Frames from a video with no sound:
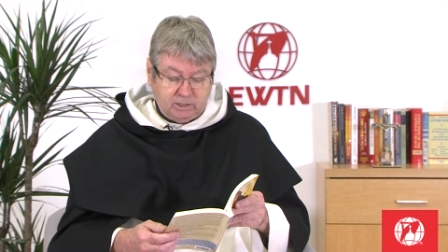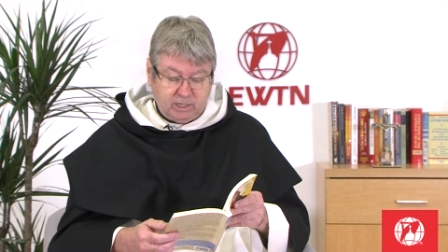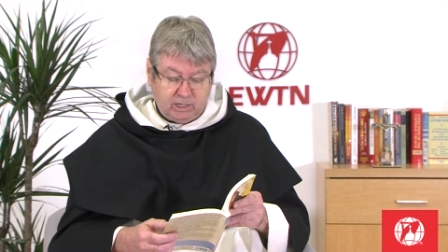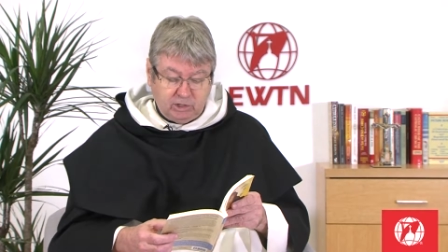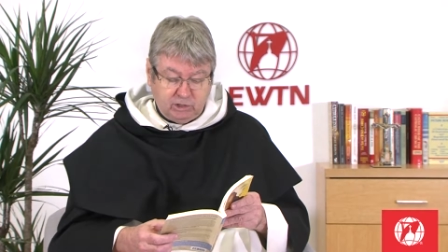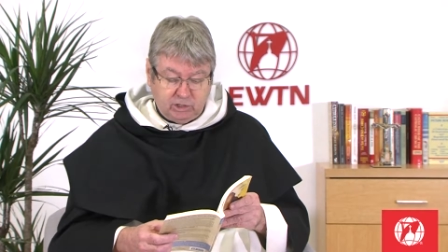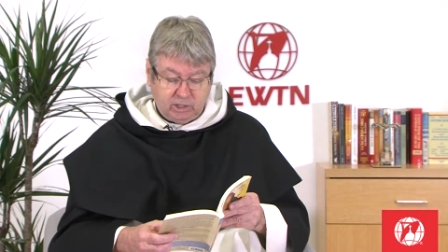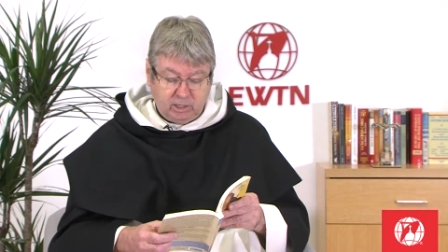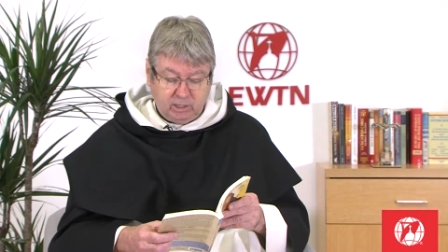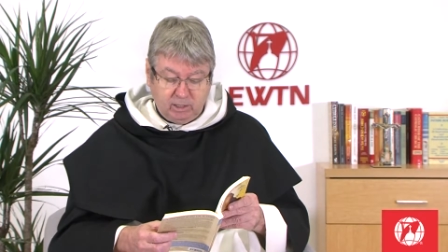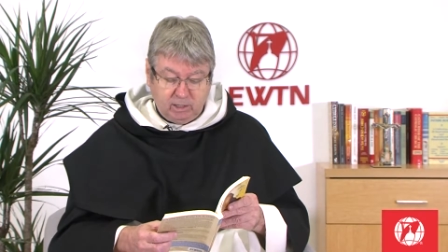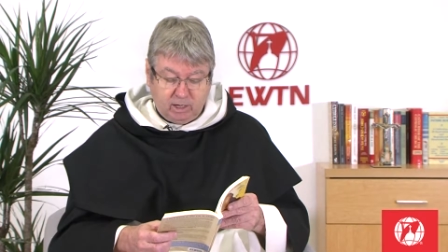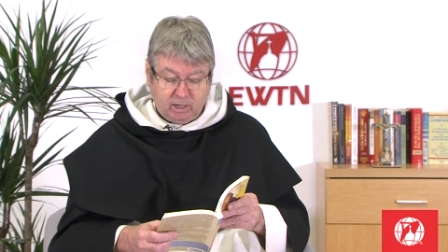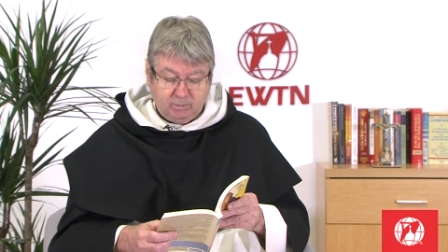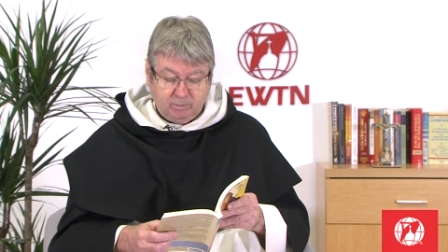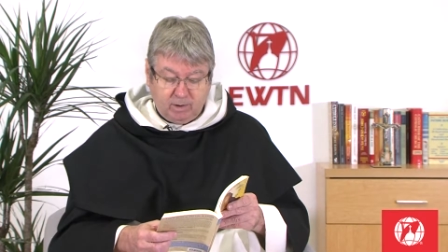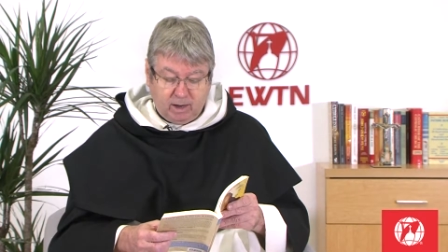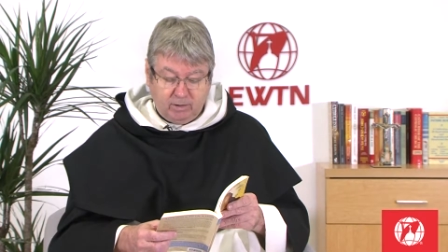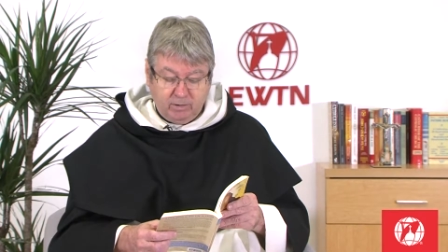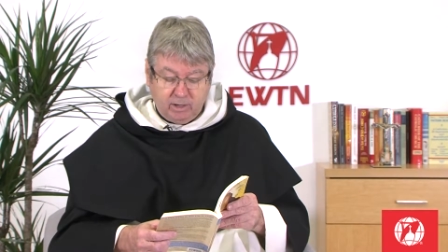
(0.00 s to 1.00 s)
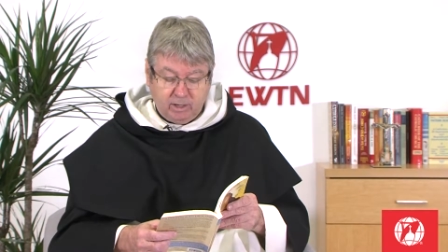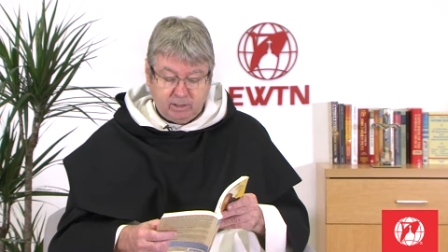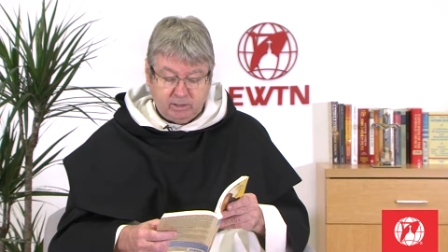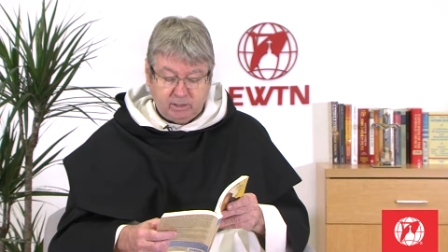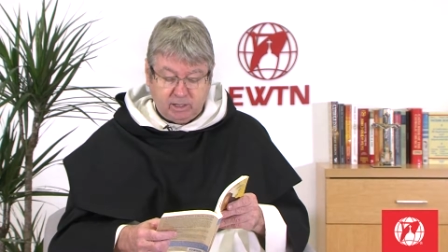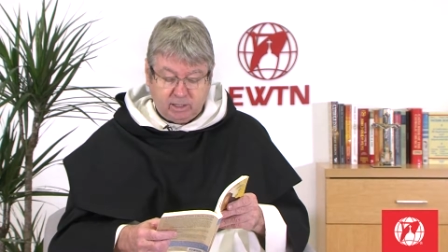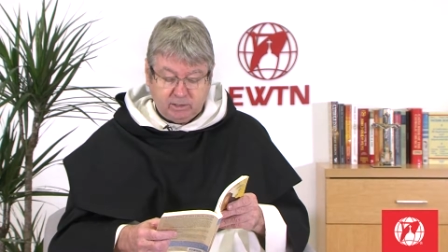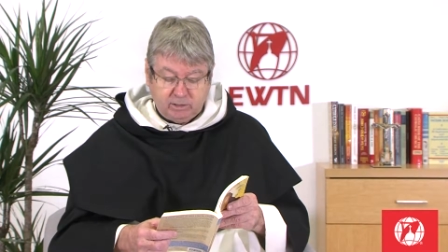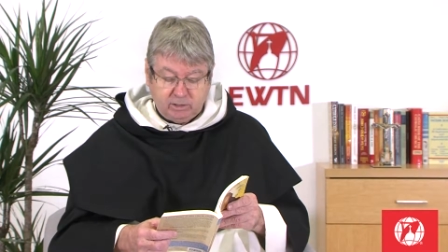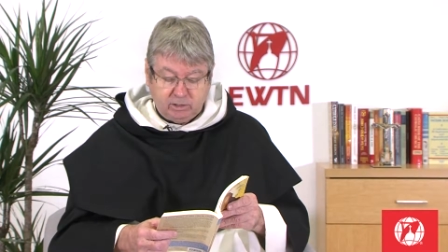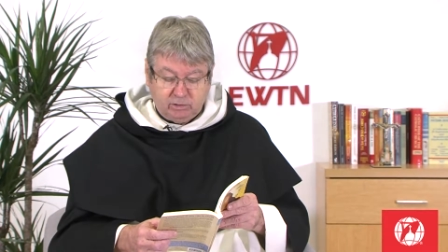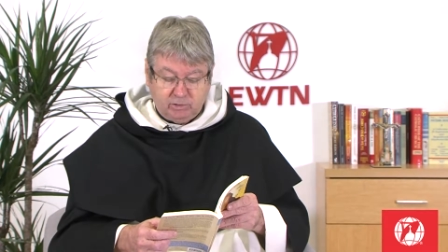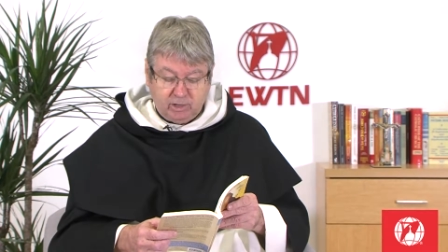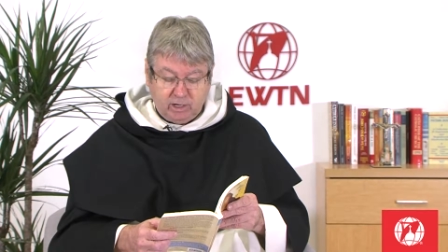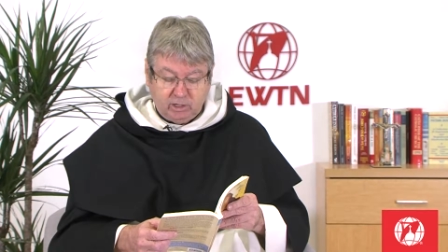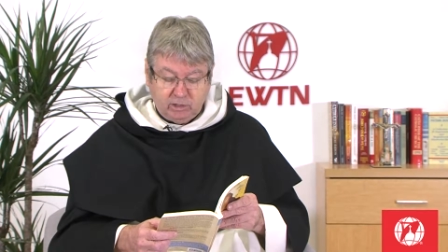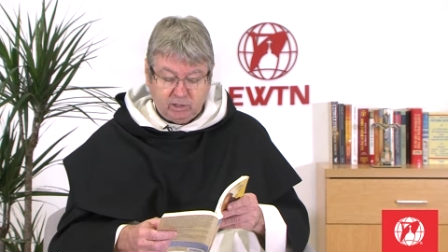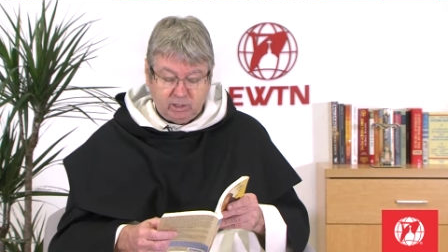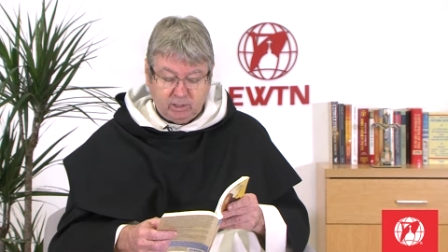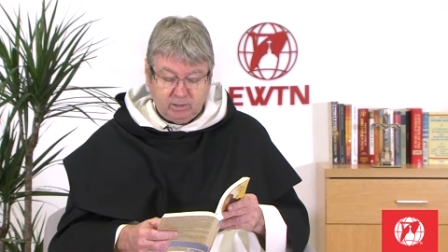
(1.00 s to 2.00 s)
teaching on Marian
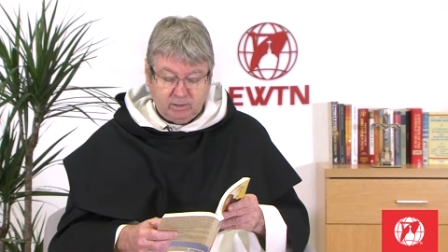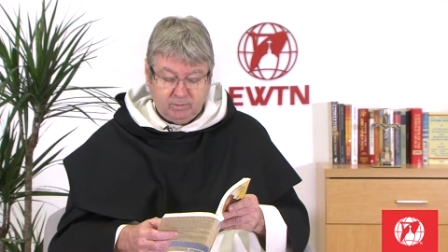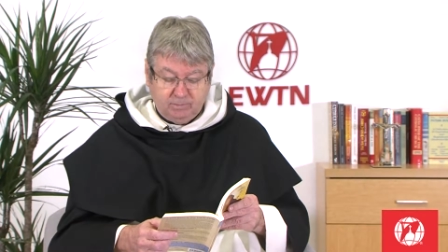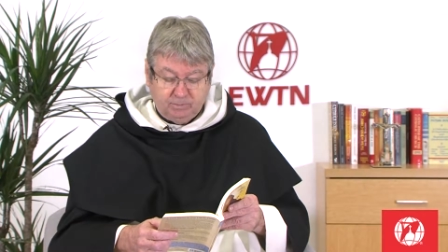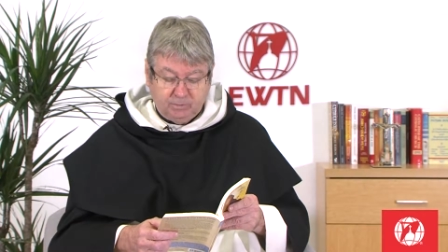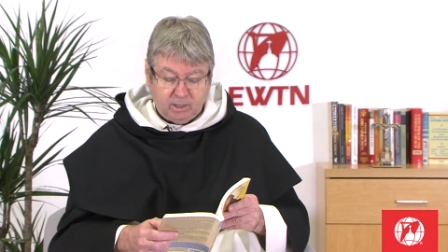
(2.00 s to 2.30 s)
consecration